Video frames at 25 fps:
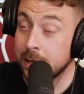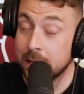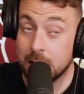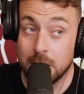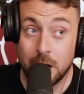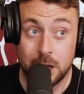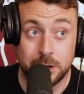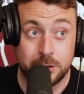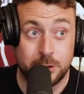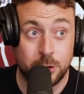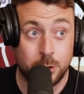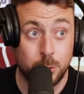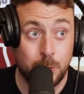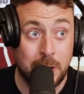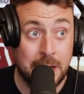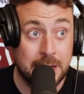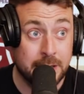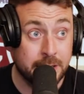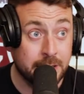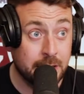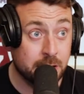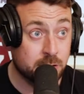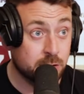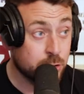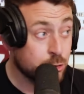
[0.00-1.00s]
when he got to
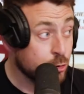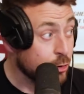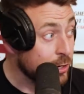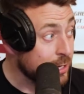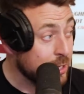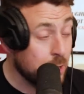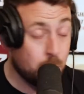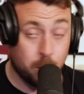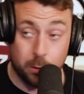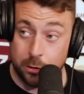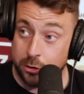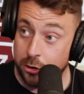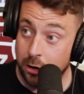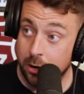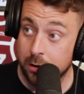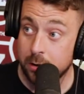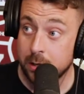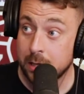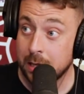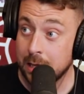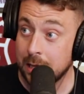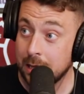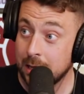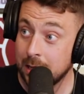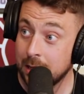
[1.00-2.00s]
Dualla, that's a 3-hour
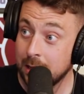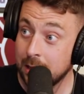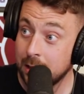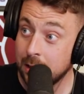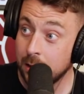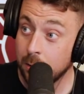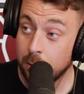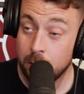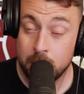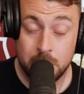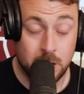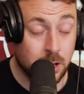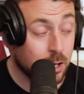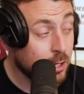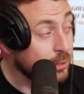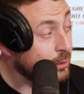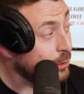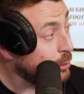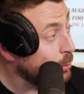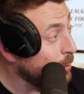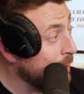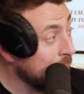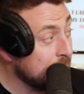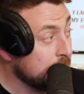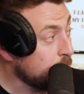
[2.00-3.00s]
journey. When he got
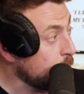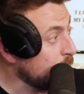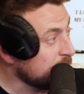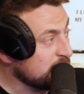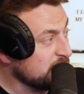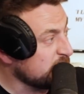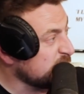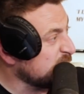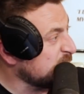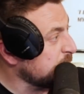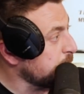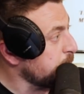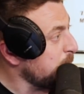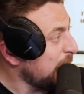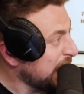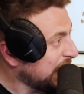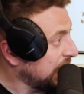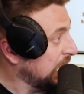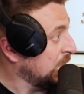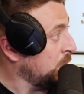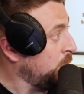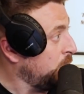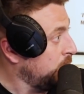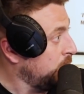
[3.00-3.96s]
to Dualla, there wasn't a speck of